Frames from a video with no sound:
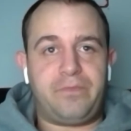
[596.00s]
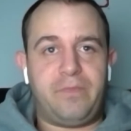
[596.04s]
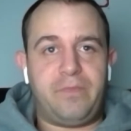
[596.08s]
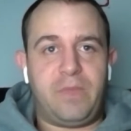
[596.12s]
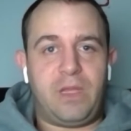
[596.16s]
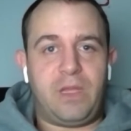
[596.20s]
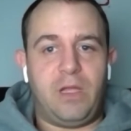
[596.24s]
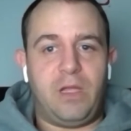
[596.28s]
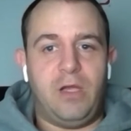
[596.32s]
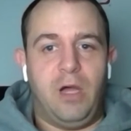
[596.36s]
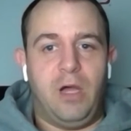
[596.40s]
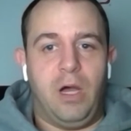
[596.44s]

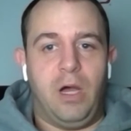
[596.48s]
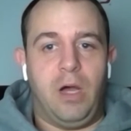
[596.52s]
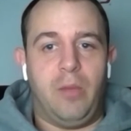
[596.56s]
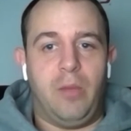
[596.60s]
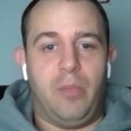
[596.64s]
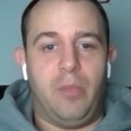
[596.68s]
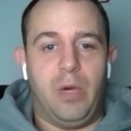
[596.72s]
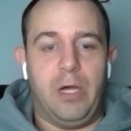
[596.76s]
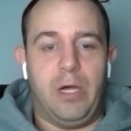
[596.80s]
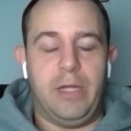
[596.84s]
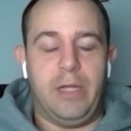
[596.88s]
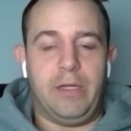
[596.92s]

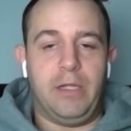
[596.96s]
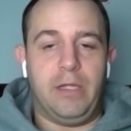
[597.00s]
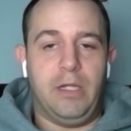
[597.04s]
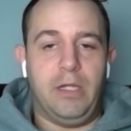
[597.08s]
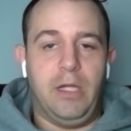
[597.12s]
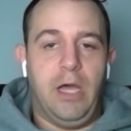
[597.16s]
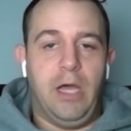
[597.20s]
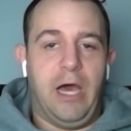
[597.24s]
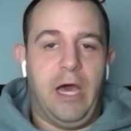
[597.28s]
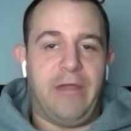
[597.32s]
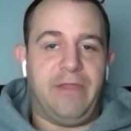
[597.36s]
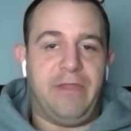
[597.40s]
But
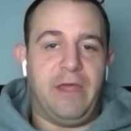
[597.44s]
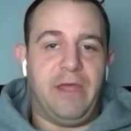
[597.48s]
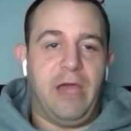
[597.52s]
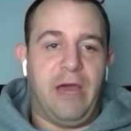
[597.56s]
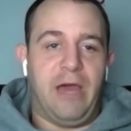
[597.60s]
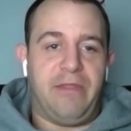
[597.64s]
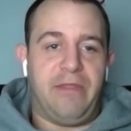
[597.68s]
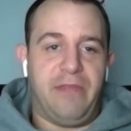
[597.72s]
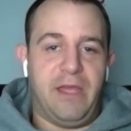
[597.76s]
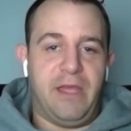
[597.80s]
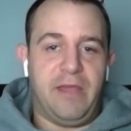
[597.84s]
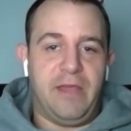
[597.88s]
I
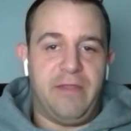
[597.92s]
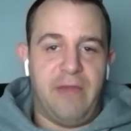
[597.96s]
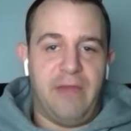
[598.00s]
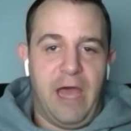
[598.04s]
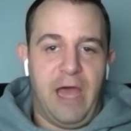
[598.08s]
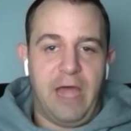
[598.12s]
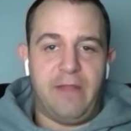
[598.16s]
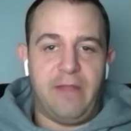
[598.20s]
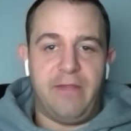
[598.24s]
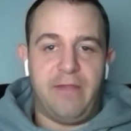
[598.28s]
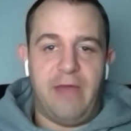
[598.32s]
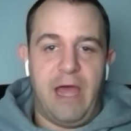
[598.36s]
think
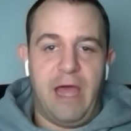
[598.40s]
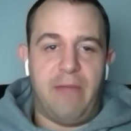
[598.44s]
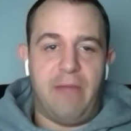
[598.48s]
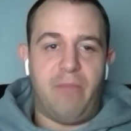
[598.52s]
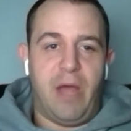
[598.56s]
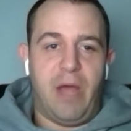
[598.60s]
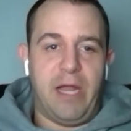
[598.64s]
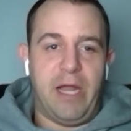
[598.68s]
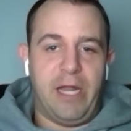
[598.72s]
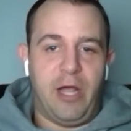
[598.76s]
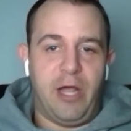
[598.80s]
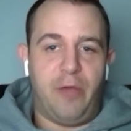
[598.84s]
that
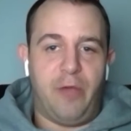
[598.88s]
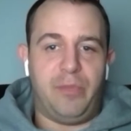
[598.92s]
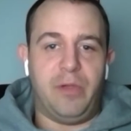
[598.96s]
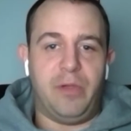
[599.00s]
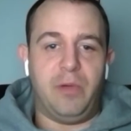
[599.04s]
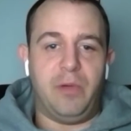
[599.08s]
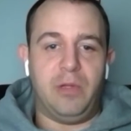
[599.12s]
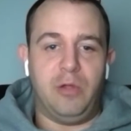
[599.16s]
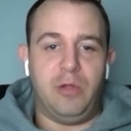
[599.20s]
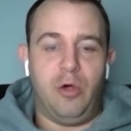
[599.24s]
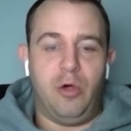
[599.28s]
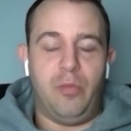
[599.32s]
might help them a
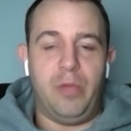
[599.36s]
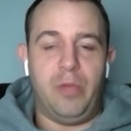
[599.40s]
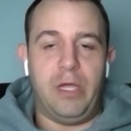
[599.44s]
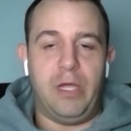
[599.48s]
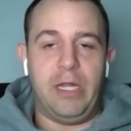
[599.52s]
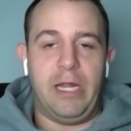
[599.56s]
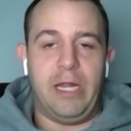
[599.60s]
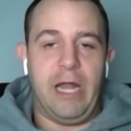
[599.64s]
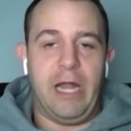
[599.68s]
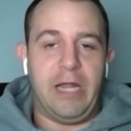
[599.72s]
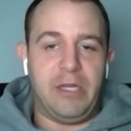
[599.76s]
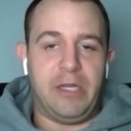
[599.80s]
little bit.
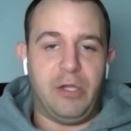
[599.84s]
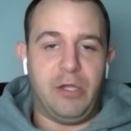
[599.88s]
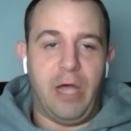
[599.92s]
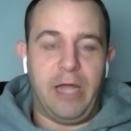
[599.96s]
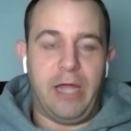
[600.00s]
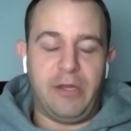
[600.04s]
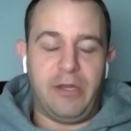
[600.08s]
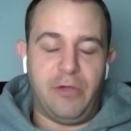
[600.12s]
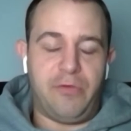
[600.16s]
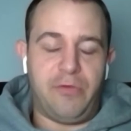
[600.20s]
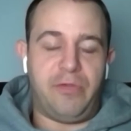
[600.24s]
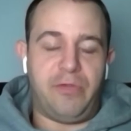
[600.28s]
And I
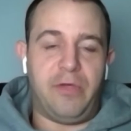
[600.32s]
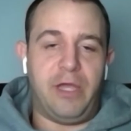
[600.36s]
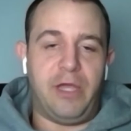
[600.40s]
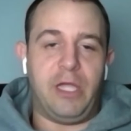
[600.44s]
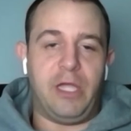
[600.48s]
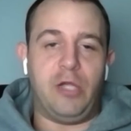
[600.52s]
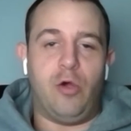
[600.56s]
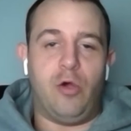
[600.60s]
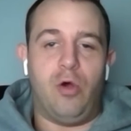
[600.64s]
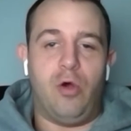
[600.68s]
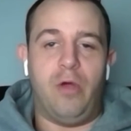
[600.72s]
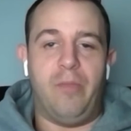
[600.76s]
do think
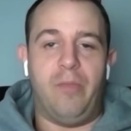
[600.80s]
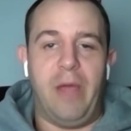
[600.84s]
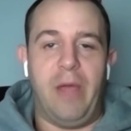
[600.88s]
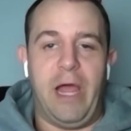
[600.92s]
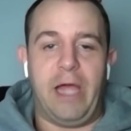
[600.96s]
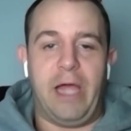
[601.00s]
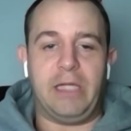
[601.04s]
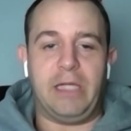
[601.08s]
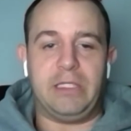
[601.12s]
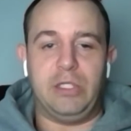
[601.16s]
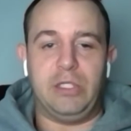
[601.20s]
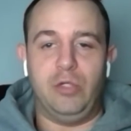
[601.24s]
going
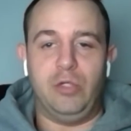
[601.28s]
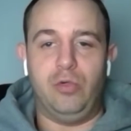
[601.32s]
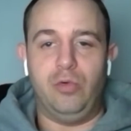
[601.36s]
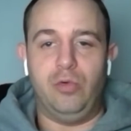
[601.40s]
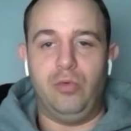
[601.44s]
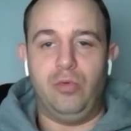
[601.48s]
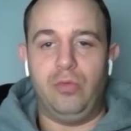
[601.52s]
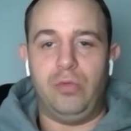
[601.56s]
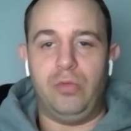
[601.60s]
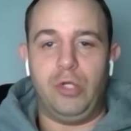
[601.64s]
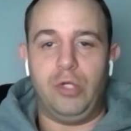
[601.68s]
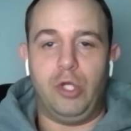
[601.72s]
back
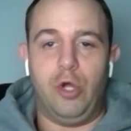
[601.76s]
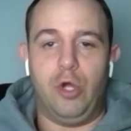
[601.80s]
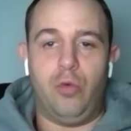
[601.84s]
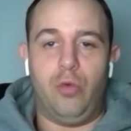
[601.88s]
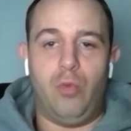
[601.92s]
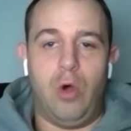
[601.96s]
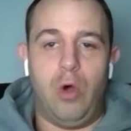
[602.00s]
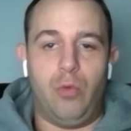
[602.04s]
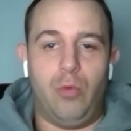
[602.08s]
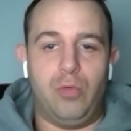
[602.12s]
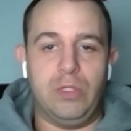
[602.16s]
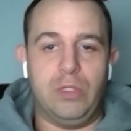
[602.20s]
to, you know,
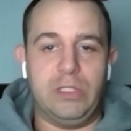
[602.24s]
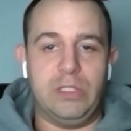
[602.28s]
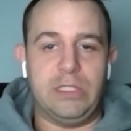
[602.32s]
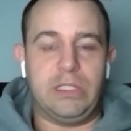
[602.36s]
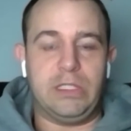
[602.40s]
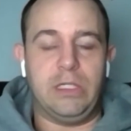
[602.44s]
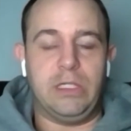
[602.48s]
what was,